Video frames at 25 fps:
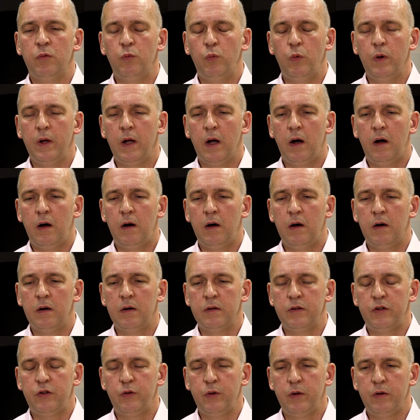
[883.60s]
We
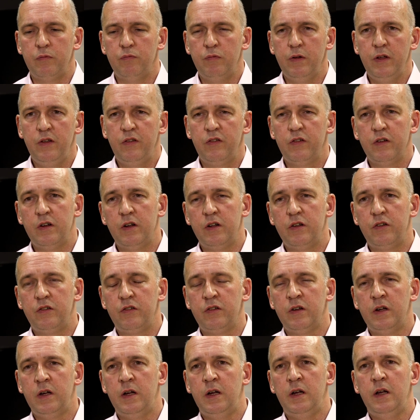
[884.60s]
are doing
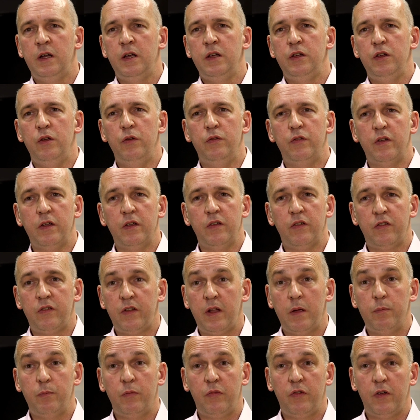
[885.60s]
research using
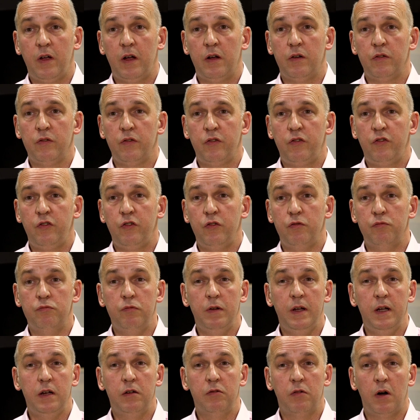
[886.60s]
stem cells to
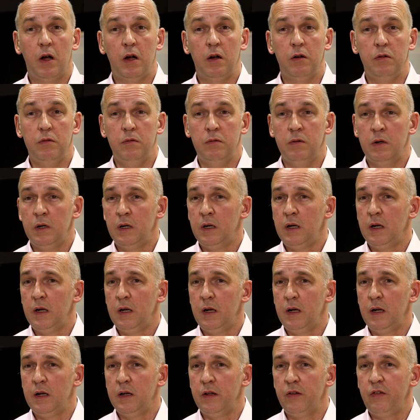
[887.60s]
regrow
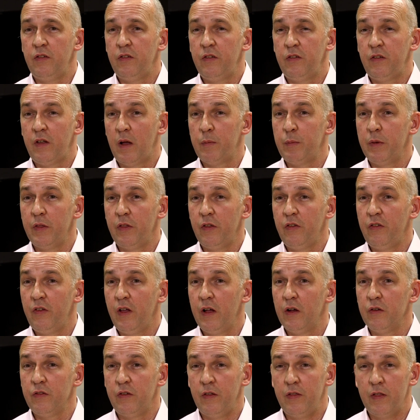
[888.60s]
some of the
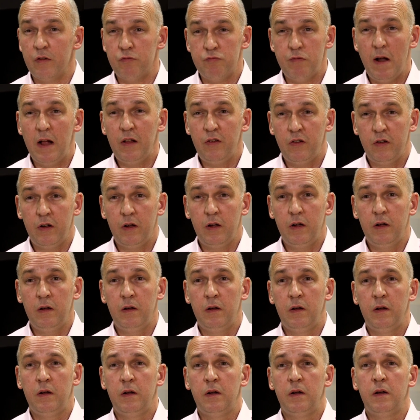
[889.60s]
cells in the retina
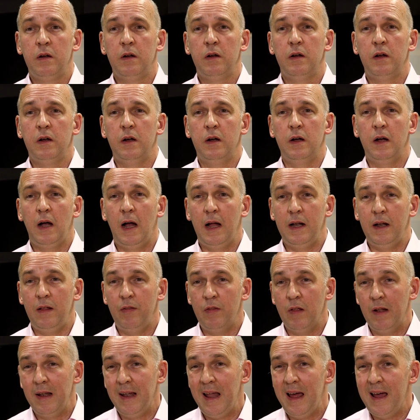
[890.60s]
and
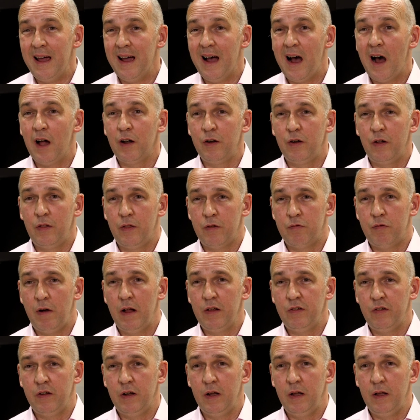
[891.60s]
in the layer under the
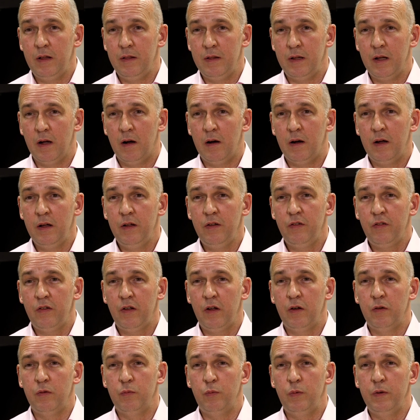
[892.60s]
retina in the eye.
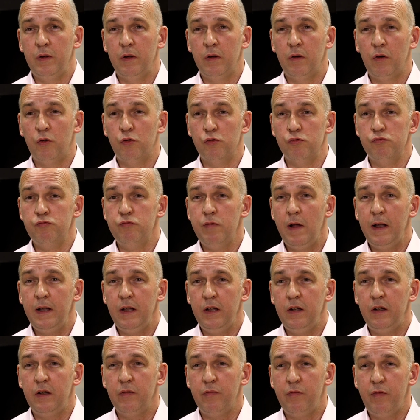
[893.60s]
So we are
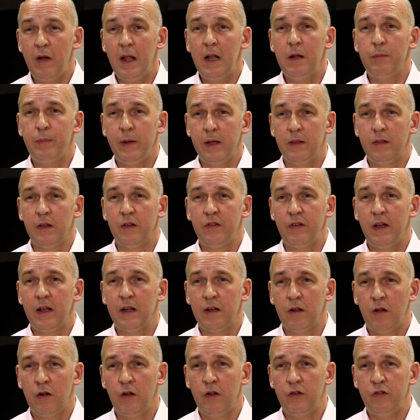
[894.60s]
already developing the
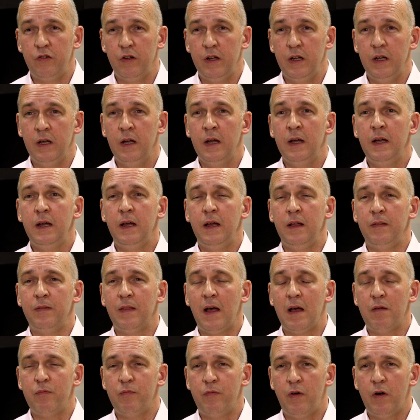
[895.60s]
technology in
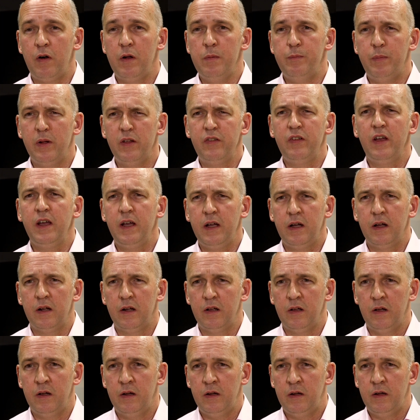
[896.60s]
that very
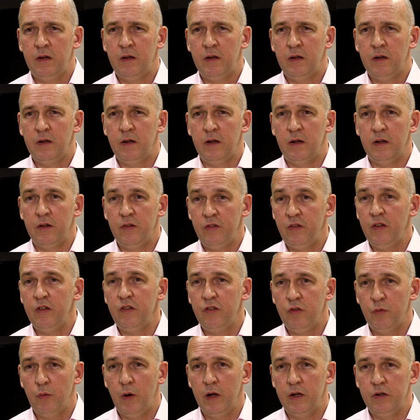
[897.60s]
particular
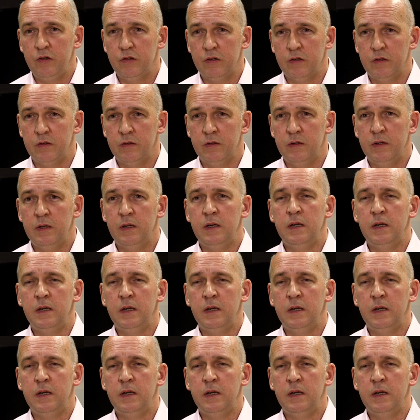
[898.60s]
situation.